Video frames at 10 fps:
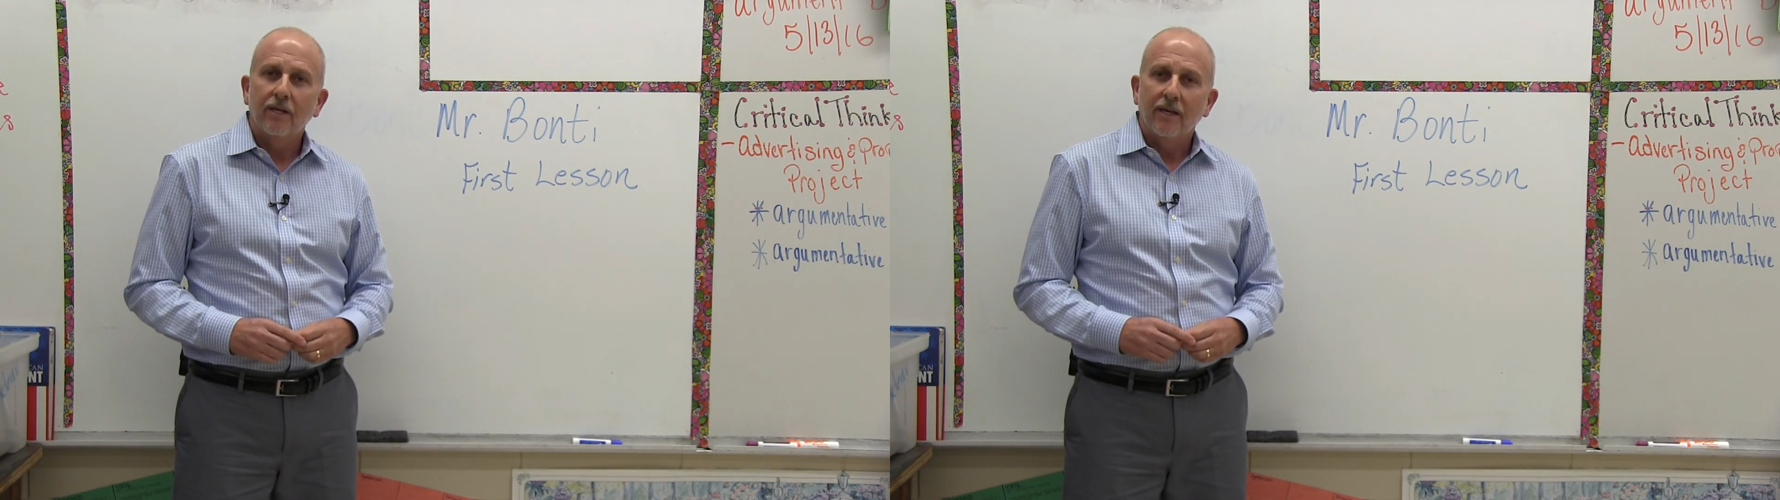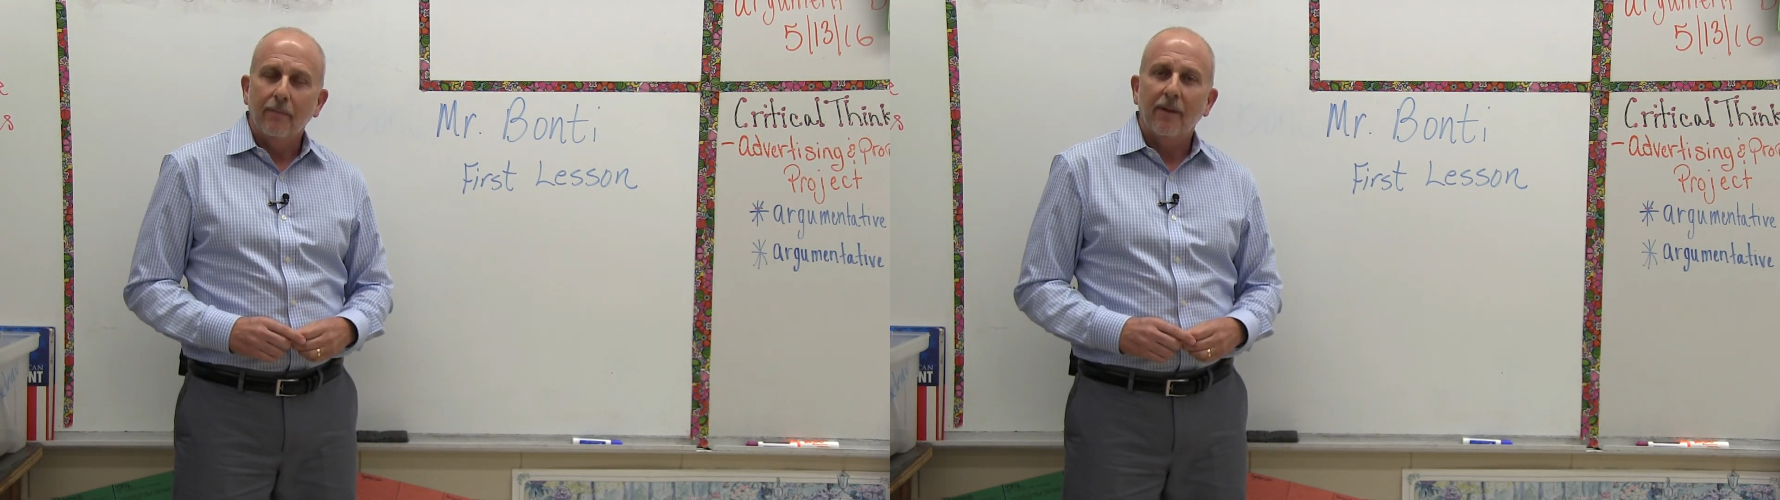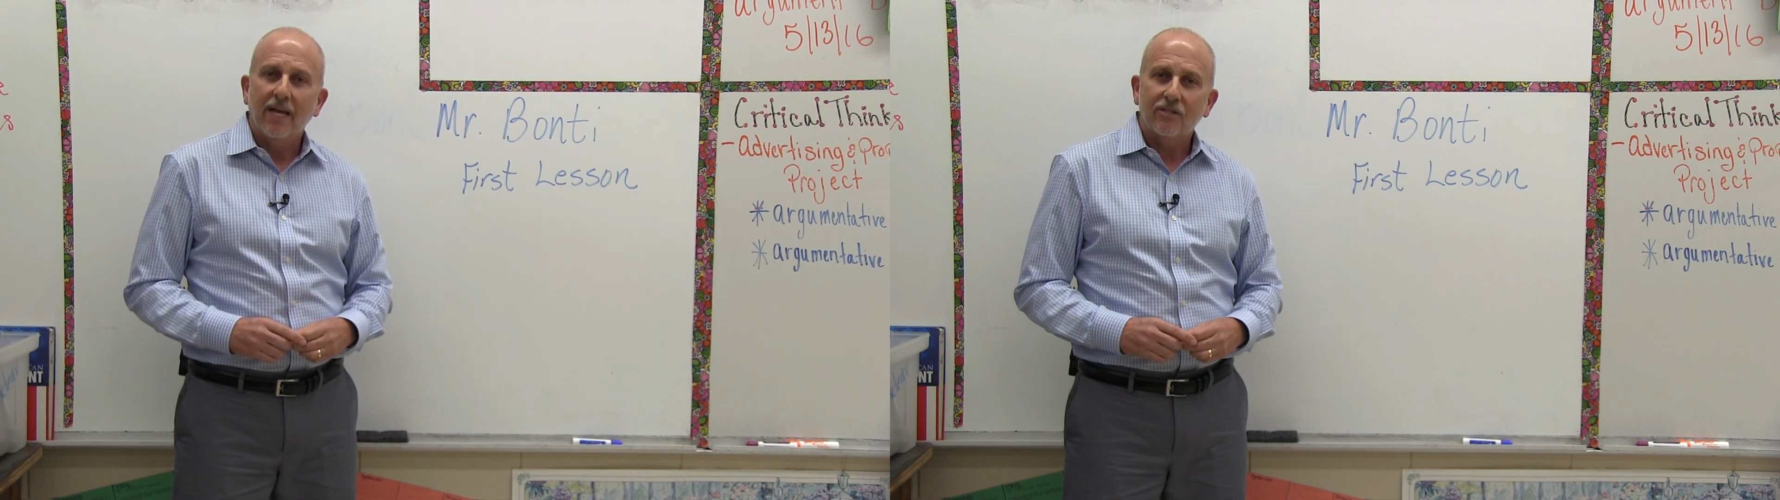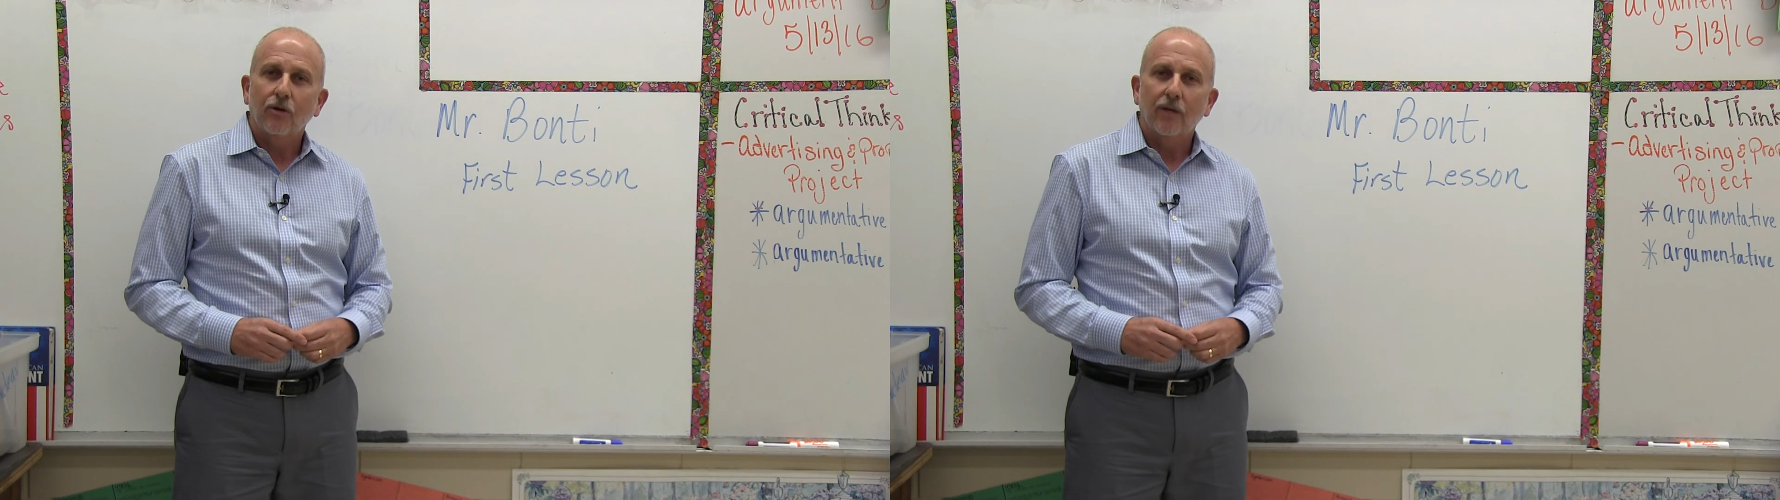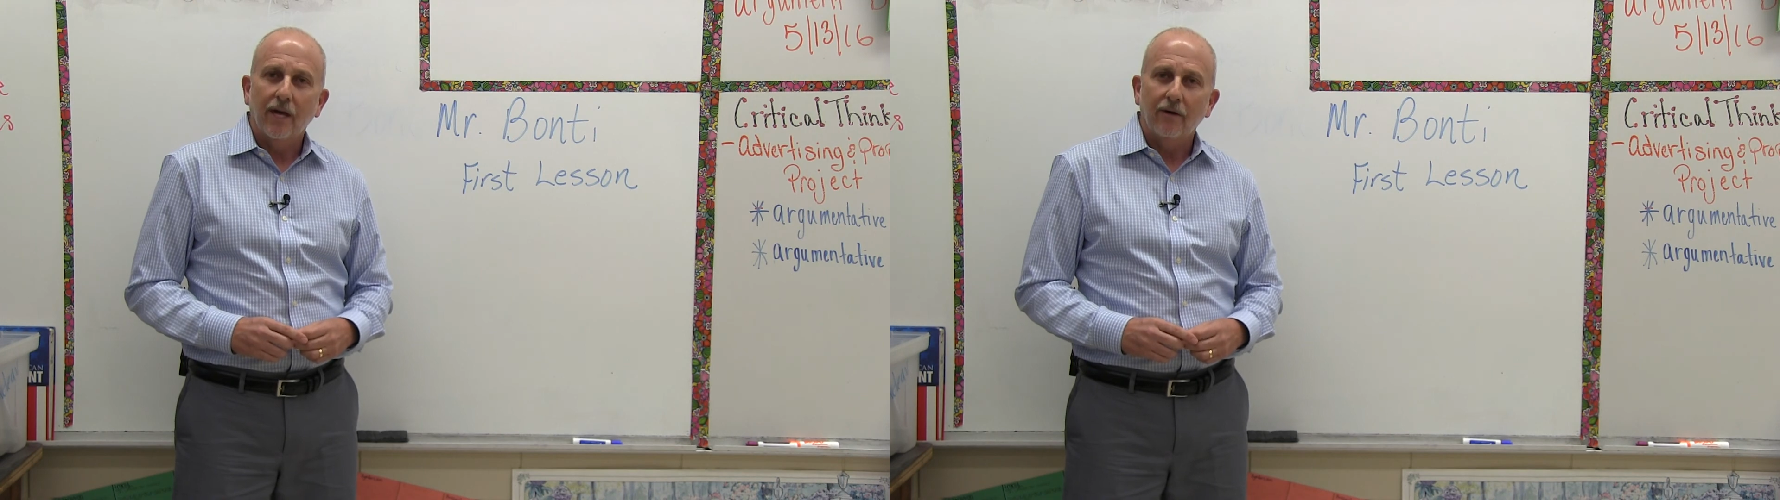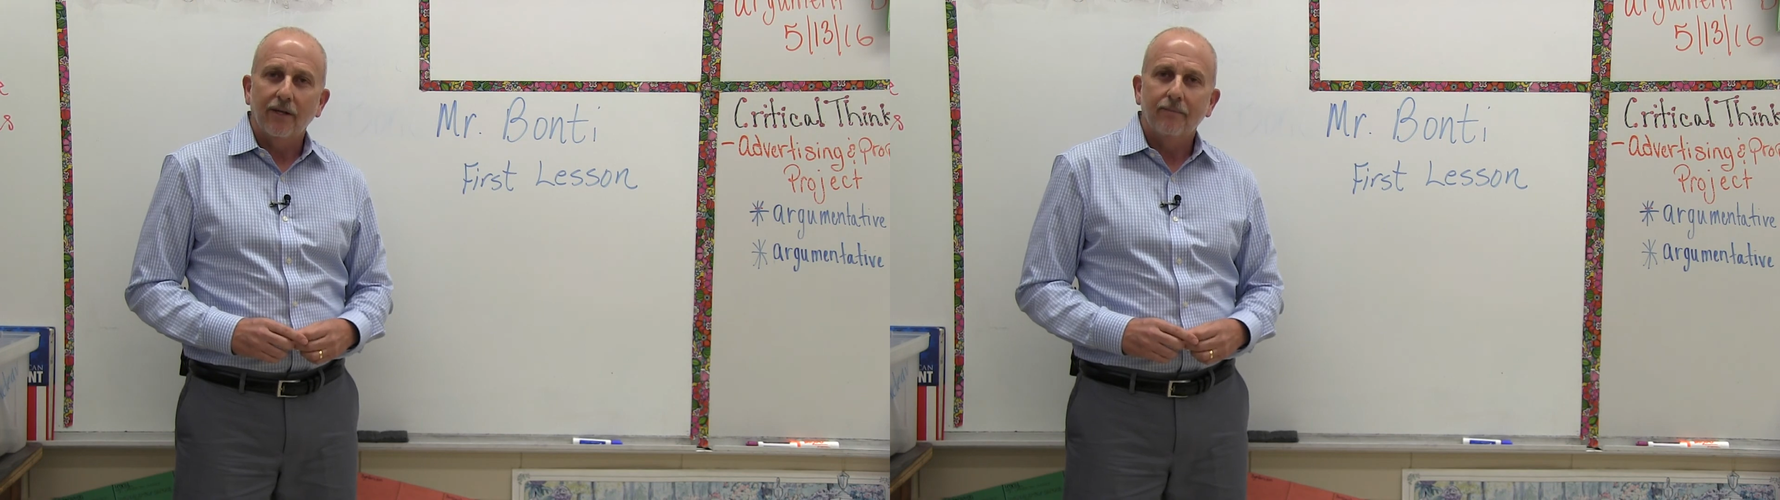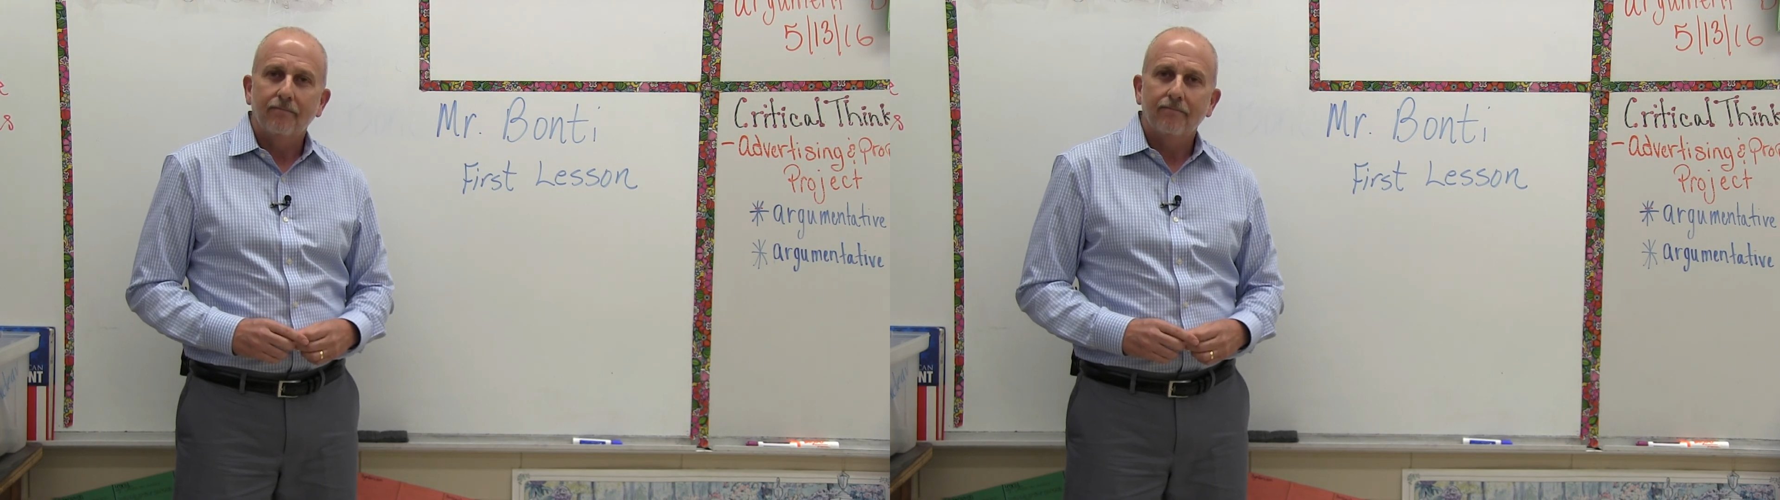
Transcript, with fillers: in Pasco County.